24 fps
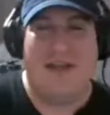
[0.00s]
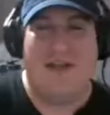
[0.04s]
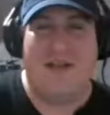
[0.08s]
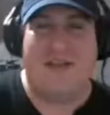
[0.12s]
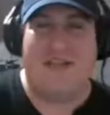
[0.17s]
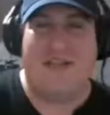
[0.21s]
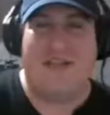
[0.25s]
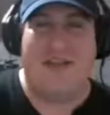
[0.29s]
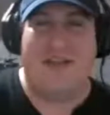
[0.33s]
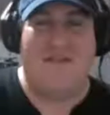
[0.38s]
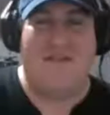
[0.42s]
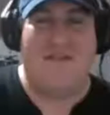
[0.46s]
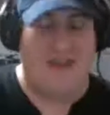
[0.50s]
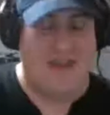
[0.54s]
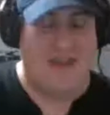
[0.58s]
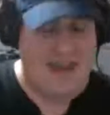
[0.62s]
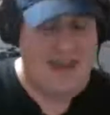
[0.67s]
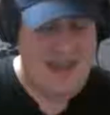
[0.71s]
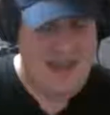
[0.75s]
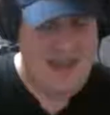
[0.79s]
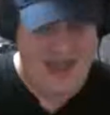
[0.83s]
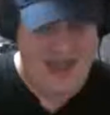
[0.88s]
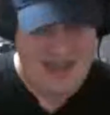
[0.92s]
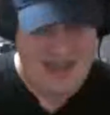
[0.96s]
TV
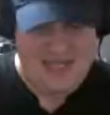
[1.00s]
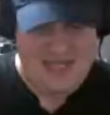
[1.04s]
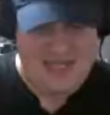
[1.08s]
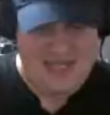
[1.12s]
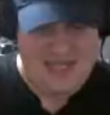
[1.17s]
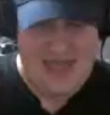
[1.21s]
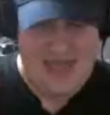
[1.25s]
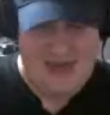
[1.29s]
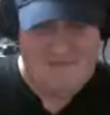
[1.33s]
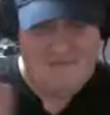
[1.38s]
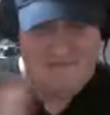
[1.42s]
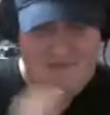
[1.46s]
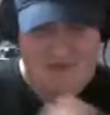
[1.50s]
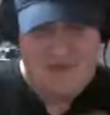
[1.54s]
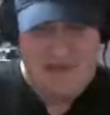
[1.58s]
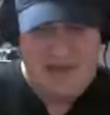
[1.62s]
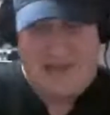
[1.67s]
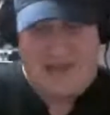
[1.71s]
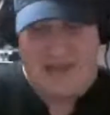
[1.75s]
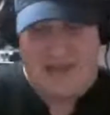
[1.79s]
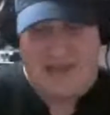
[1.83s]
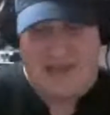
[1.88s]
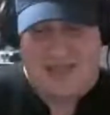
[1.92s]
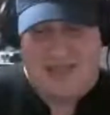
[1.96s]
has that
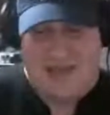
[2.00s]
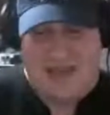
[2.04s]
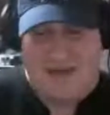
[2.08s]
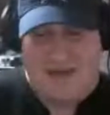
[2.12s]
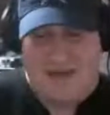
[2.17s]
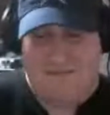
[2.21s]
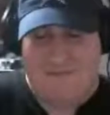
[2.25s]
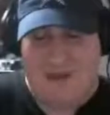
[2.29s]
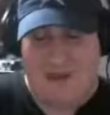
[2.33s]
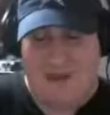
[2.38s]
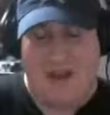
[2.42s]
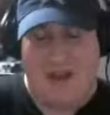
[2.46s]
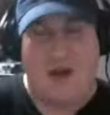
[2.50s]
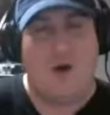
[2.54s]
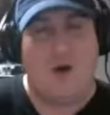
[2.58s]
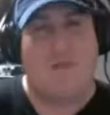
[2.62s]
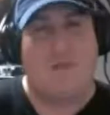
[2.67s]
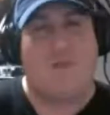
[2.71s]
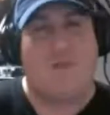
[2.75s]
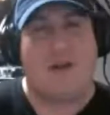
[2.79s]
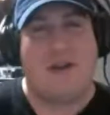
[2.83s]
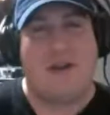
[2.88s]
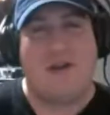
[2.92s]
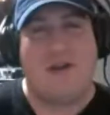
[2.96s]
big
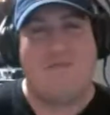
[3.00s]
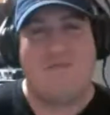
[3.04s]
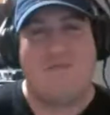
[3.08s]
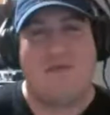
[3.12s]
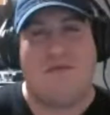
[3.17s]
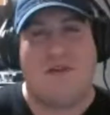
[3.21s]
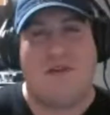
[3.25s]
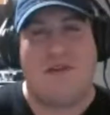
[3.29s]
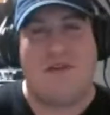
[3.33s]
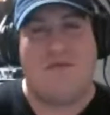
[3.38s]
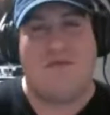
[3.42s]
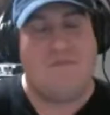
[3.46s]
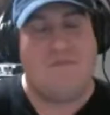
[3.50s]
opening, but